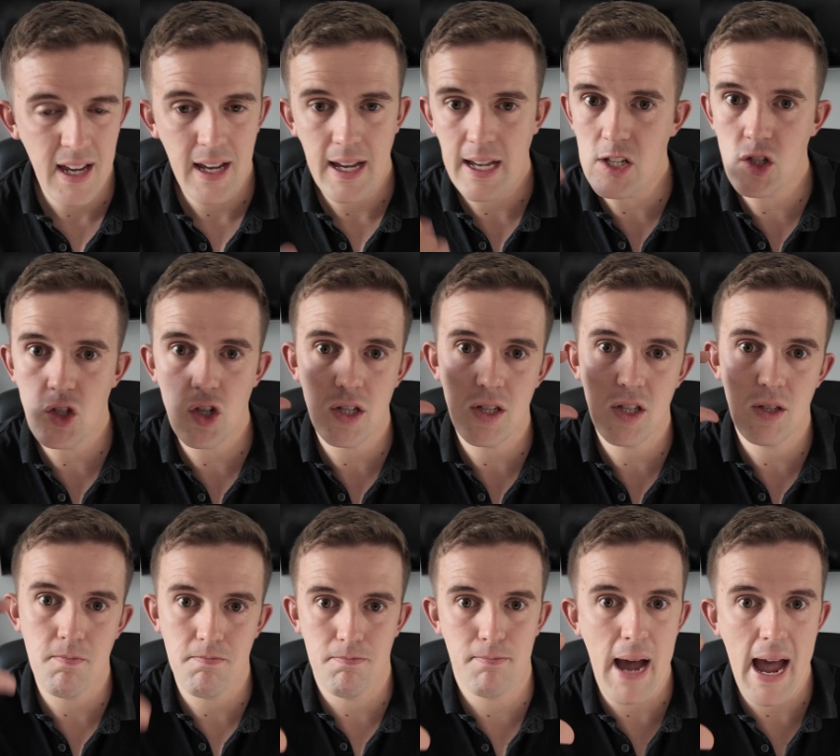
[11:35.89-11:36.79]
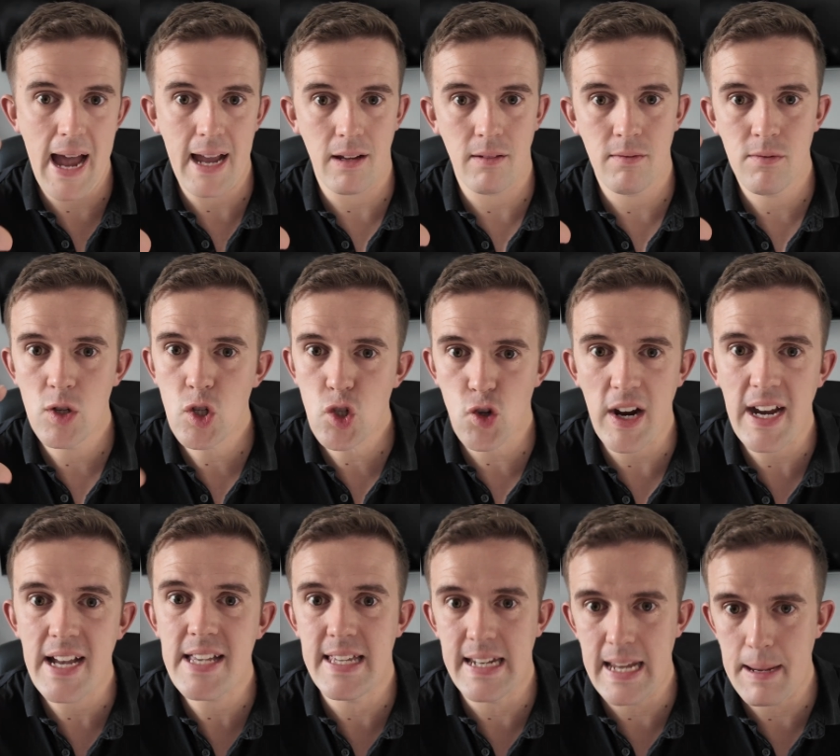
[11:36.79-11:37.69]
it's just bang,
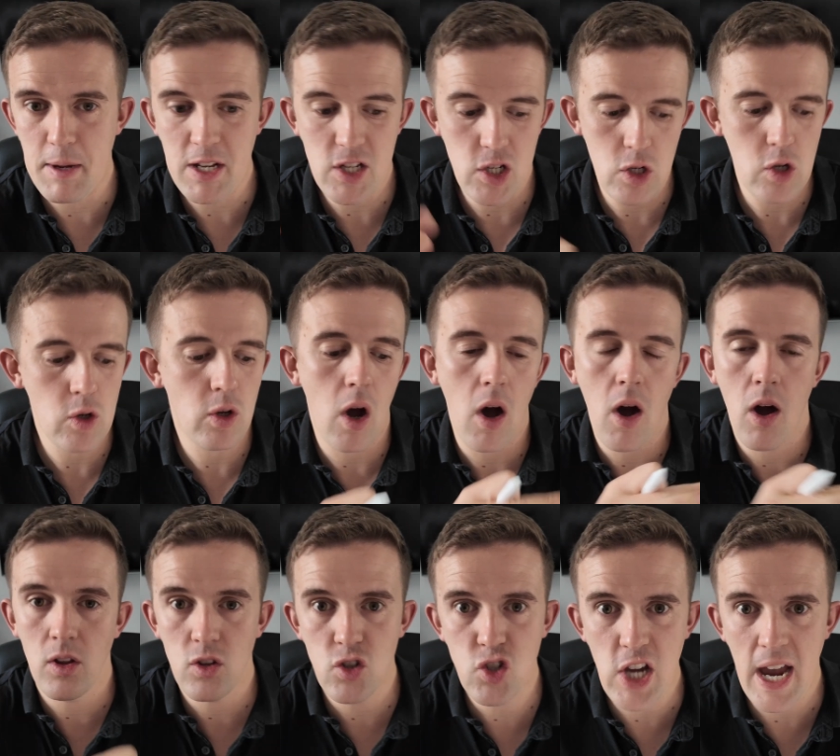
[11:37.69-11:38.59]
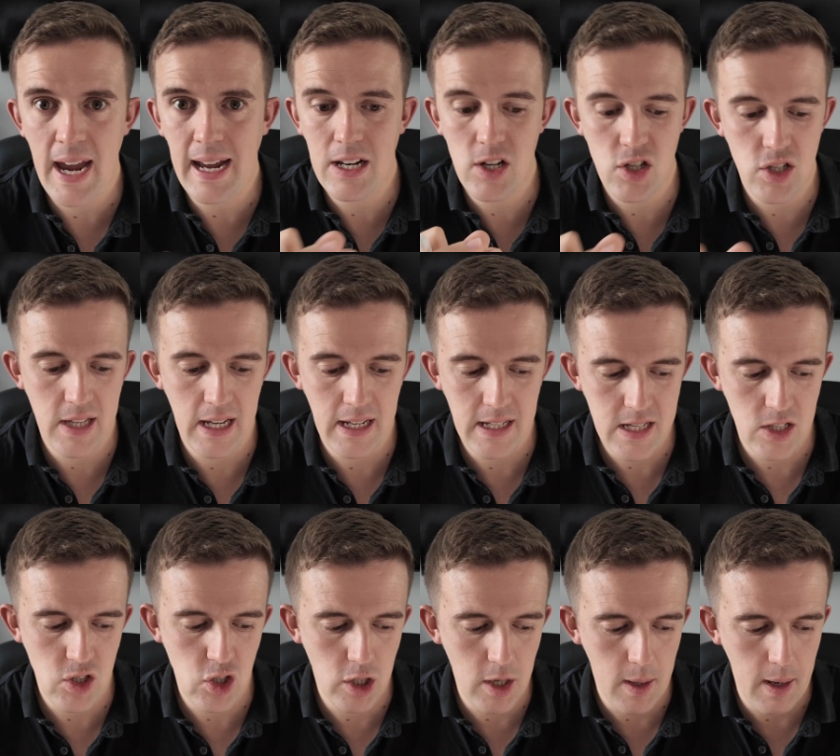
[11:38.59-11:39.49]
straight as an image and you can't change things
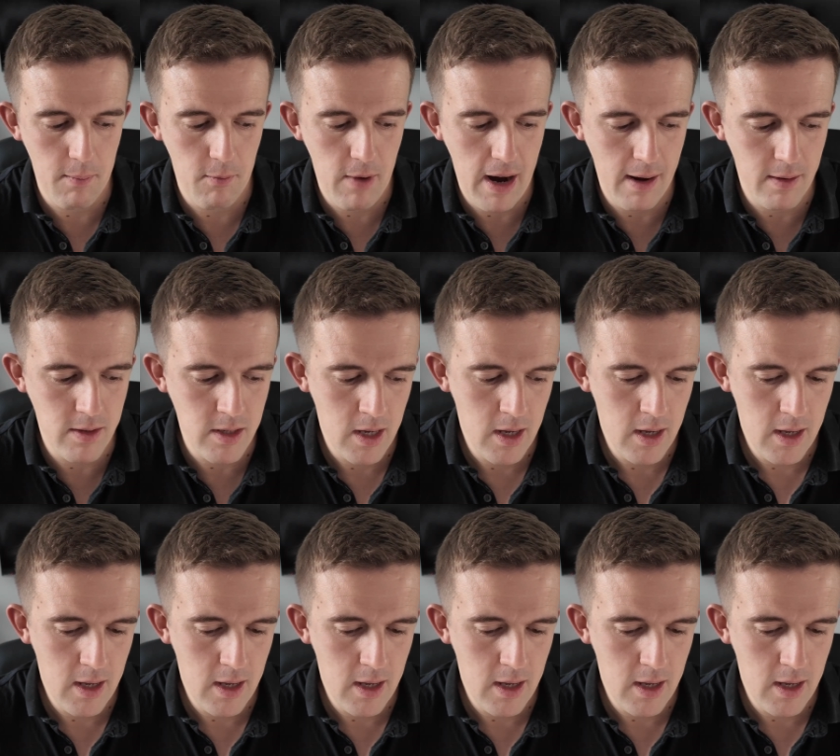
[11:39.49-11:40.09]
as you're going around.